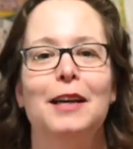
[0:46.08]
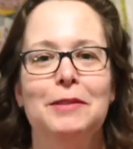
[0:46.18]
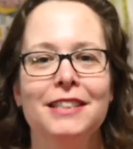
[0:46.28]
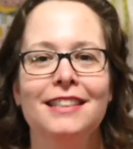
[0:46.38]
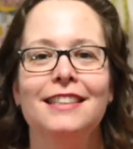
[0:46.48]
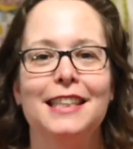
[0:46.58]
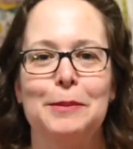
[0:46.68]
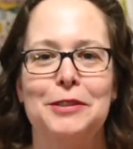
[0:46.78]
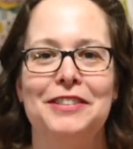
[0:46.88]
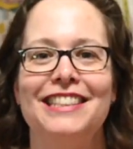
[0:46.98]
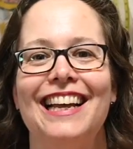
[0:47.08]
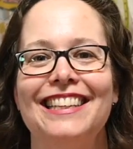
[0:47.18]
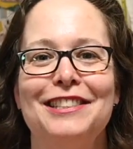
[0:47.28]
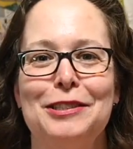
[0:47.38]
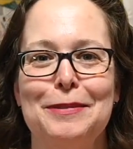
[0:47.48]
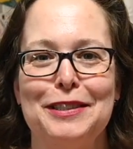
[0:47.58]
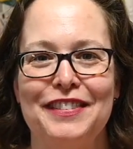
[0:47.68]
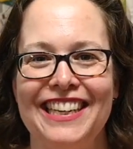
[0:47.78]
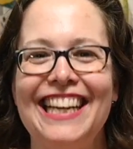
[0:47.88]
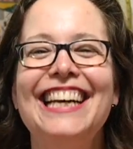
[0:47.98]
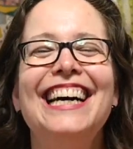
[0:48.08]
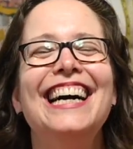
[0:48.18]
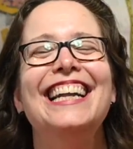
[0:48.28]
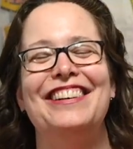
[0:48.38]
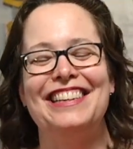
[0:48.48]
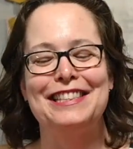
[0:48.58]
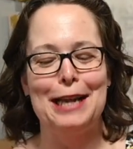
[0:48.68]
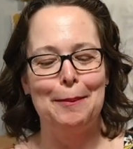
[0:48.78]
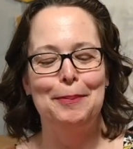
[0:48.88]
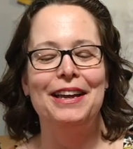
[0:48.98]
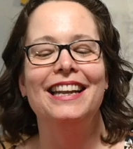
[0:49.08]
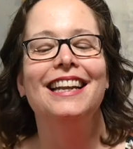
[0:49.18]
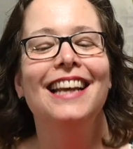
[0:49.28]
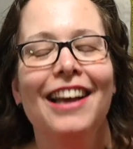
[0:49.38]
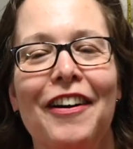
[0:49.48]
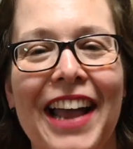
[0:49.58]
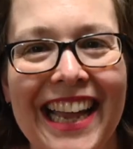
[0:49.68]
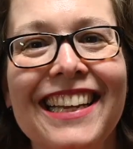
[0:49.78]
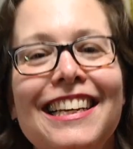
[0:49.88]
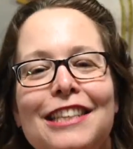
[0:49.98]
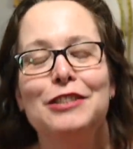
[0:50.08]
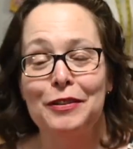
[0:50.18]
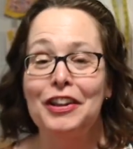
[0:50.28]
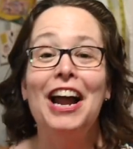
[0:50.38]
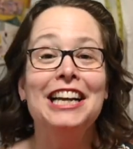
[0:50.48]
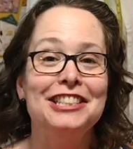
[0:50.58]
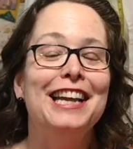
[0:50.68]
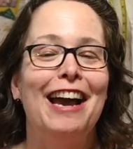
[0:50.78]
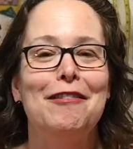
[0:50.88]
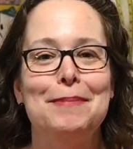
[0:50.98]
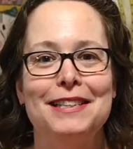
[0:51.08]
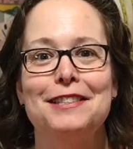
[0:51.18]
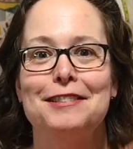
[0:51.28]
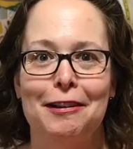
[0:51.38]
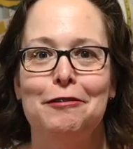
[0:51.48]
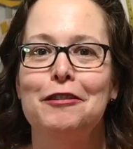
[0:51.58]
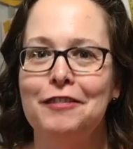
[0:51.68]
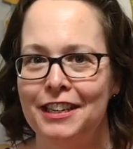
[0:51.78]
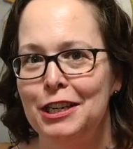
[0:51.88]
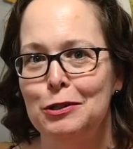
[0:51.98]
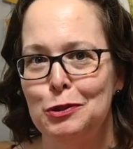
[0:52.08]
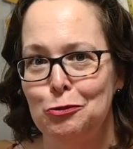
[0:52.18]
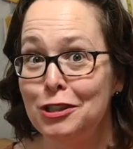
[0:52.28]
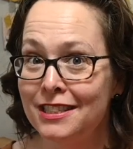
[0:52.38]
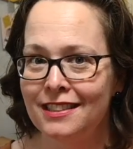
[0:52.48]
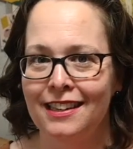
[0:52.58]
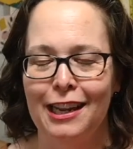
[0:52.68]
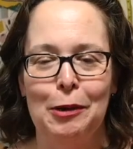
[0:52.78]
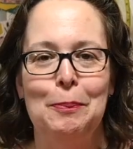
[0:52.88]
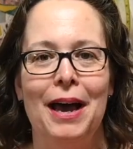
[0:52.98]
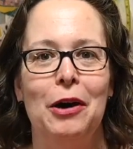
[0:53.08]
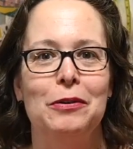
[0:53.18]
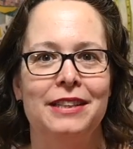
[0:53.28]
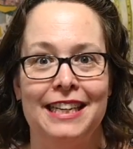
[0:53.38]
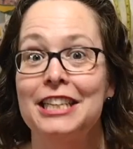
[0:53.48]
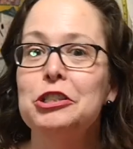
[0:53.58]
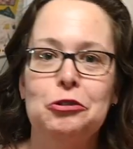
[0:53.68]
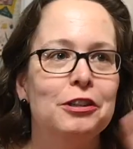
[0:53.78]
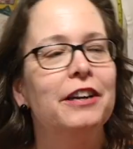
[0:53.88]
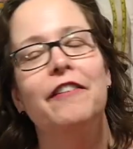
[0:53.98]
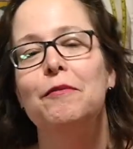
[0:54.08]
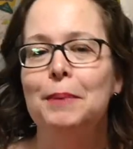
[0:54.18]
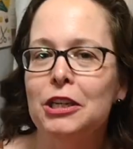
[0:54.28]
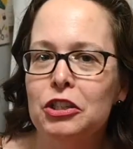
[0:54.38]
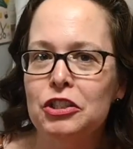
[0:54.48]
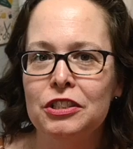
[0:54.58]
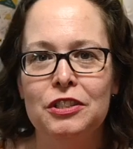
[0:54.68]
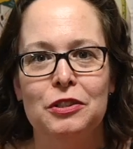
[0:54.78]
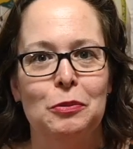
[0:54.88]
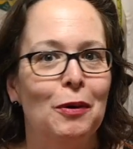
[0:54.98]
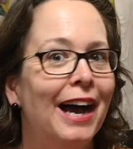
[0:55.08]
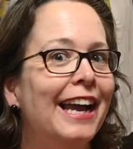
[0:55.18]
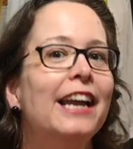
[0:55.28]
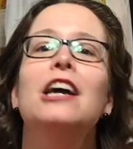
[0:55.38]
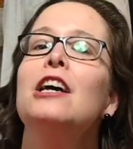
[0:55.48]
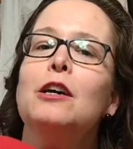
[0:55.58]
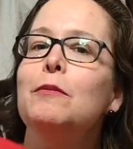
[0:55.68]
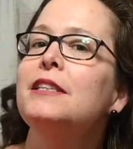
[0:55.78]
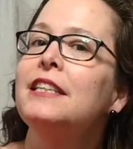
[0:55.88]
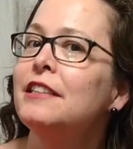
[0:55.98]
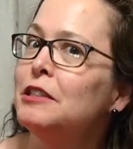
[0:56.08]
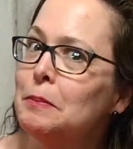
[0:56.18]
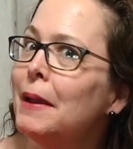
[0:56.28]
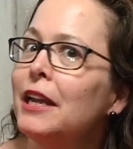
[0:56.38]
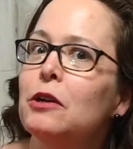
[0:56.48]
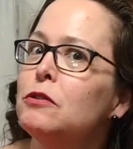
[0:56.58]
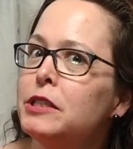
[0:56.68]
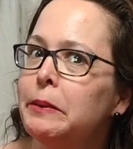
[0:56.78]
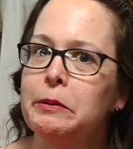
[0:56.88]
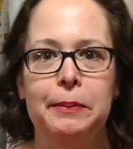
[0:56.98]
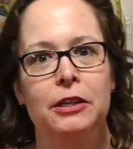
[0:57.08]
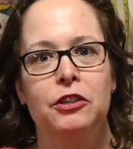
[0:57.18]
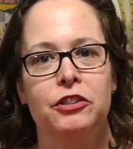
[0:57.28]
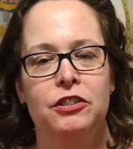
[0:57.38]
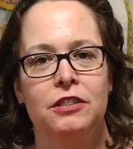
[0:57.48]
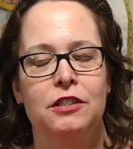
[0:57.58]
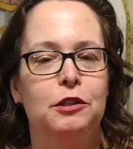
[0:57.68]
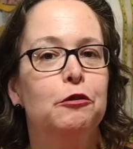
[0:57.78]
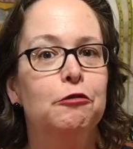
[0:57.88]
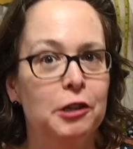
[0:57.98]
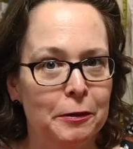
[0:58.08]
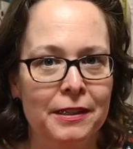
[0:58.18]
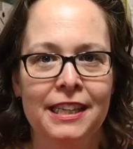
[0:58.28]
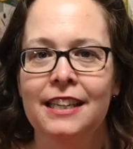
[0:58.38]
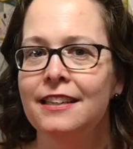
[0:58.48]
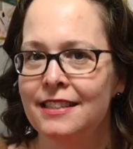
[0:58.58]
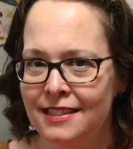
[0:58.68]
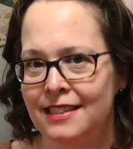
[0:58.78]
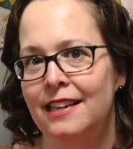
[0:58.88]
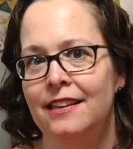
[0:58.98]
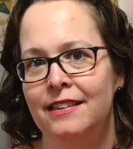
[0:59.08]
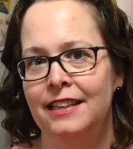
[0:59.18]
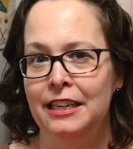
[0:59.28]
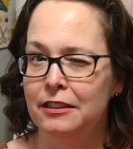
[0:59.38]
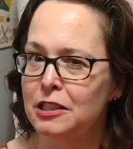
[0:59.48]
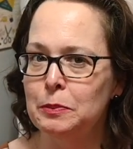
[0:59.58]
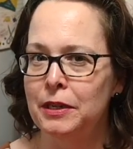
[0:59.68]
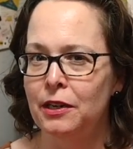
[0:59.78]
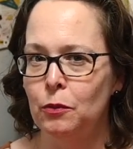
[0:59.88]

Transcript: I'm just gonna keep doing that. It's too much fun. No, I'll stop. But okay, so there actually have been several videos recently about the history of pincushions and why we see the tomato-shaped pincushion so frequently, at least in the English-speaking